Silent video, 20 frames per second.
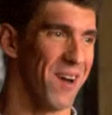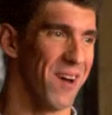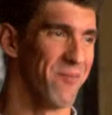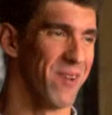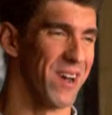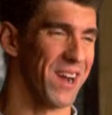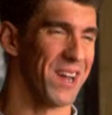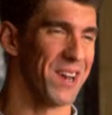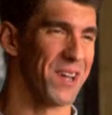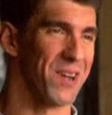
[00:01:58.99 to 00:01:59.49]
I'm
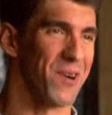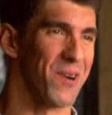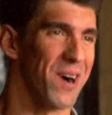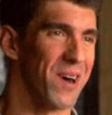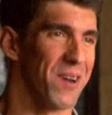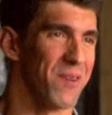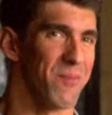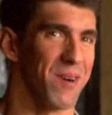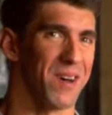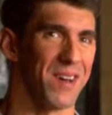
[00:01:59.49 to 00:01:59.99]
not going to go out
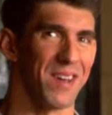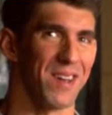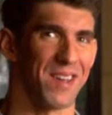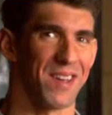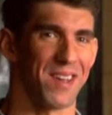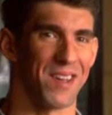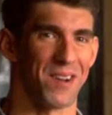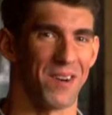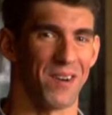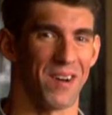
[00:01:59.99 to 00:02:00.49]
of my,
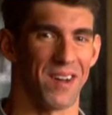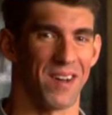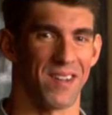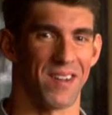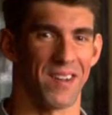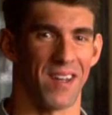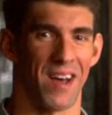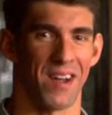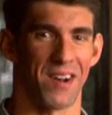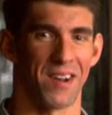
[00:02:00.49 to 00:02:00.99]
you know,
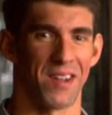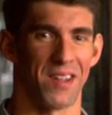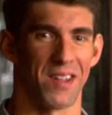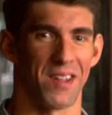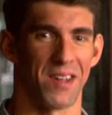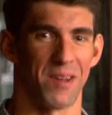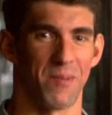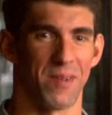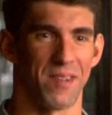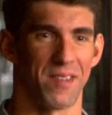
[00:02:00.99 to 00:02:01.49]
out on a
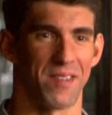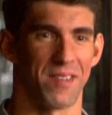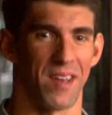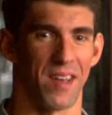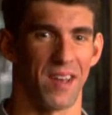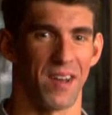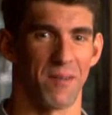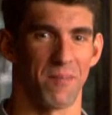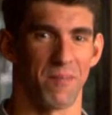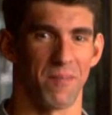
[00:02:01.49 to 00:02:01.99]
limb and say
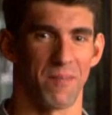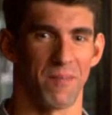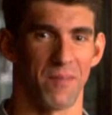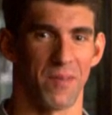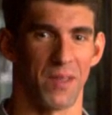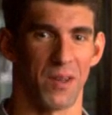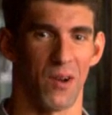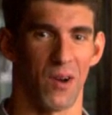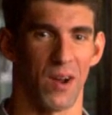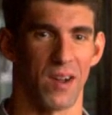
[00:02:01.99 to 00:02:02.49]
I'm
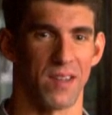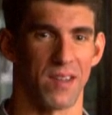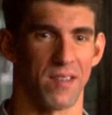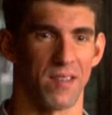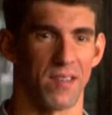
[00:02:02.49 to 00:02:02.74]
the greatest